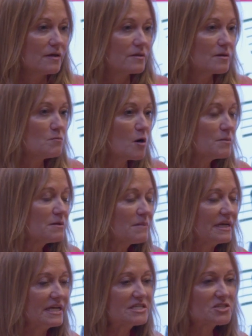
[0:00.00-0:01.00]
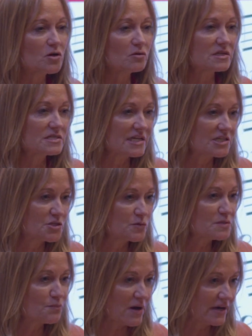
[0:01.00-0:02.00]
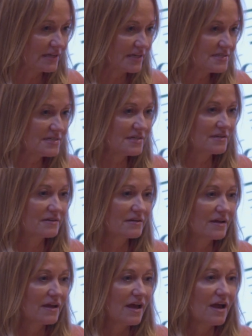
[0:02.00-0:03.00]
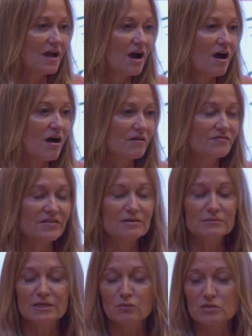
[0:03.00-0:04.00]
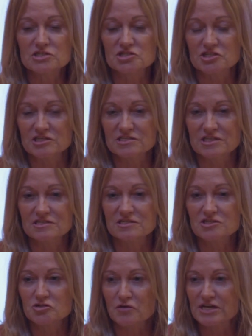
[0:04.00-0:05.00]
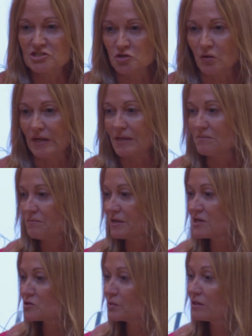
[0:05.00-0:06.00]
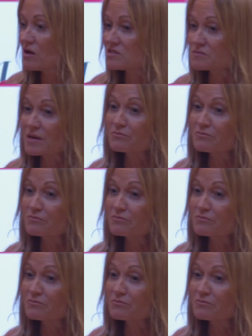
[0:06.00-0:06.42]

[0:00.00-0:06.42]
The moment my niece told us that she was pregnant, our family was just in such great joy because we lost my